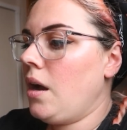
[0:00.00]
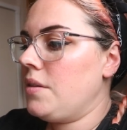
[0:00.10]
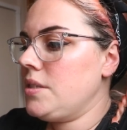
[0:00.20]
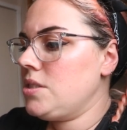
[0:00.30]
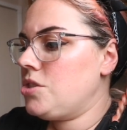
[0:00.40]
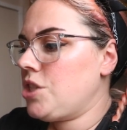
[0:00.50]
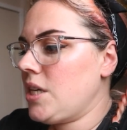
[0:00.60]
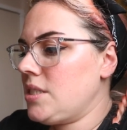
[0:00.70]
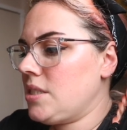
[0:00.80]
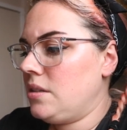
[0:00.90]
This is
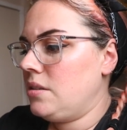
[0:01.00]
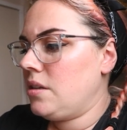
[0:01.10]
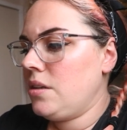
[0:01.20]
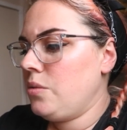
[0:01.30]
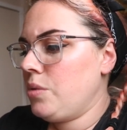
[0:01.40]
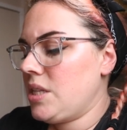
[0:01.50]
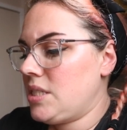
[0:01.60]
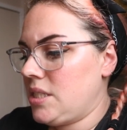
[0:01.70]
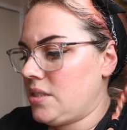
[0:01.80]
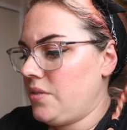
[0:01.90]
Jason. I don't know what
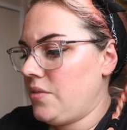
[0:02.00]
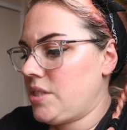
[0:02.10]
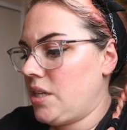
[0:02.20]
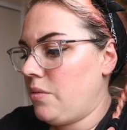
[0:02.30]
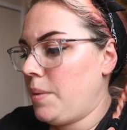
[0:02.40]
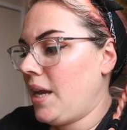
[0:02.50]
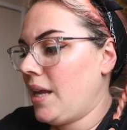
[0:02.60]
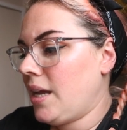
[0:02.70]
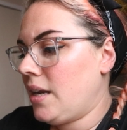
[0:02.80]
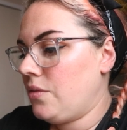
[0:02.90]
this is. I've never seen it, but it
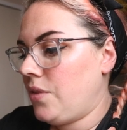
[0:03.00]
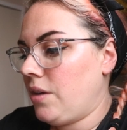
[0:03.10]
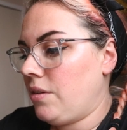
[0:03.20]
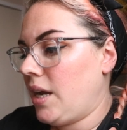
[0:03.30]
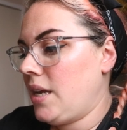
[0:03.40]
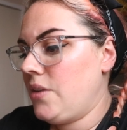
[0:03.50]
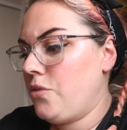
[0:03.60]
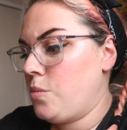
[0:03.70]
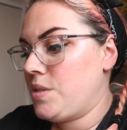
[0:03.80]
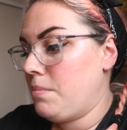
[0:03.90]
had aloe vera,
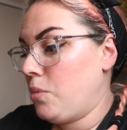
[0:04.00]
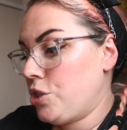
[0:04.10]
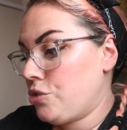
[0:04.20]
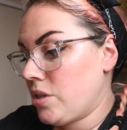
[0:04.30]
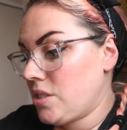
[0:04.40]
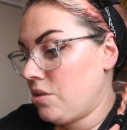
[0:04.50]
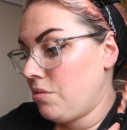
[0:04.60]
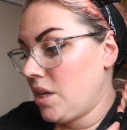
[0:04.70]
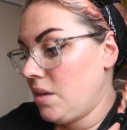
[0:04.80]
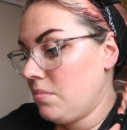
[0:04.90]
84% moisturising
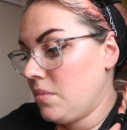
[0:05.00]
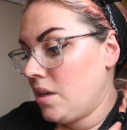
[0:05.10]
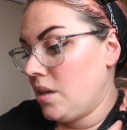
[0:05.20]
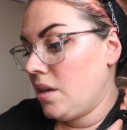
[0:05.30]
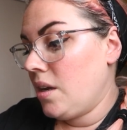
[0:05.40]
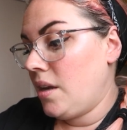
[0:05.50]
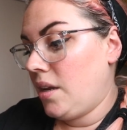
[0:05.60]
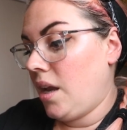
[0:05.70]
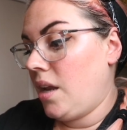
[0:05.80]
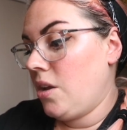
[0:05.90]
cream. And
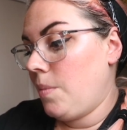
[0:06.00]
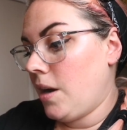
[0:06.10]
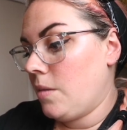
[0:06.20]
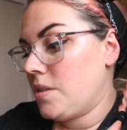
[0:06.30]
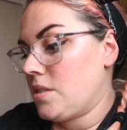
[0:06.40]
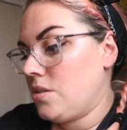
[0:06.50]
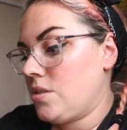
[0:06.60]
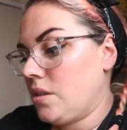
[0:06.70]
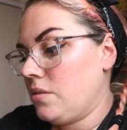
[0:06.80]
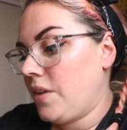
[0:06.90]
again, no parabens, no
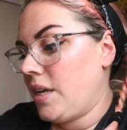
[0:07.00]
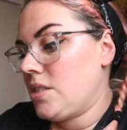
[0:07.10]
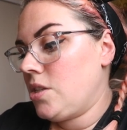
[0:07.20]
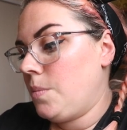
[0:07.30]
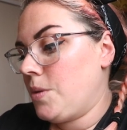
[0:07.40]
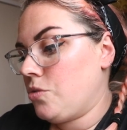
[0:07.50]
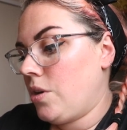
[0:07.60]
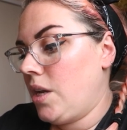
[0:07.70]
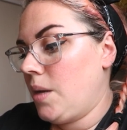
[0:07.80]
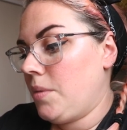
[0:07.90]
sulfates, no
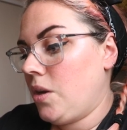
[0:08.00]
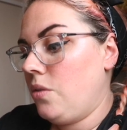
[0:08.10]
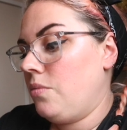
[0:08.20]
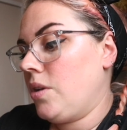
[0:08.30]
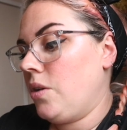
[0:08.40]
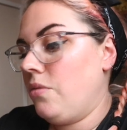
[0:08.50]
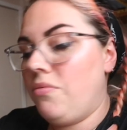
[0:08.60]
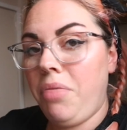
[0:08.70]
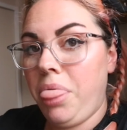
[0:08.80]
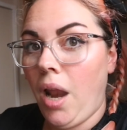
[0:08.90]
petroleum, no
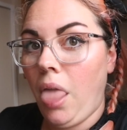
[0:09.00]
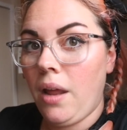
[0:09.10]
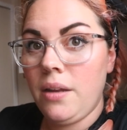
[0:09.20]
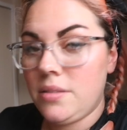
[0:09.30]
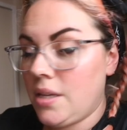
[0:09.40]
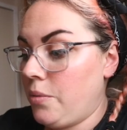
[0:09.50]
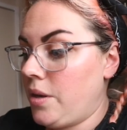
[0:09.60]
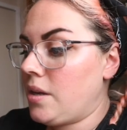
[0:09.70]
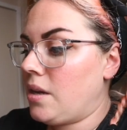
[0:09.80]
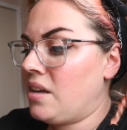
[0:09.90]
phthalates, that
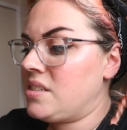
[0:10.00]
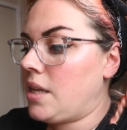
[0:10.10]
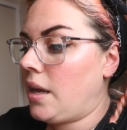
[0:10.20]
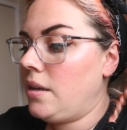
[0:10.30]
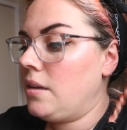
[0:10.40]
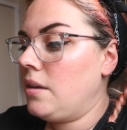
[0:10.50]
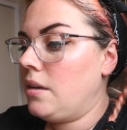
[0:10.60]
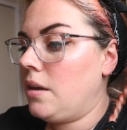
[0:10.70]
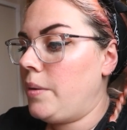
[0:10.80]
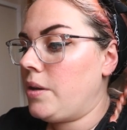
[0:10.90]
word I can't say.
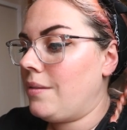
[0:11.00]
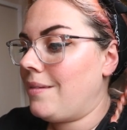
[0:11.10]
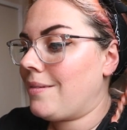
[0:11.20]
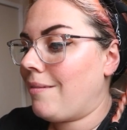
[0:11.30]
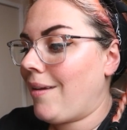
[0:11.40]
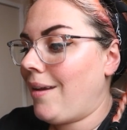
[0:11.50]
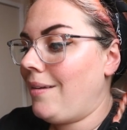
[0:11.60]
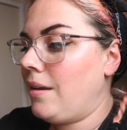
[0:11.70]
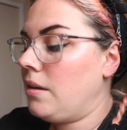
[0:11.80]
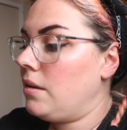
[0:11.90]
I'll put it on the
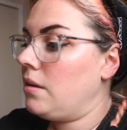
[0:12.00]
screen.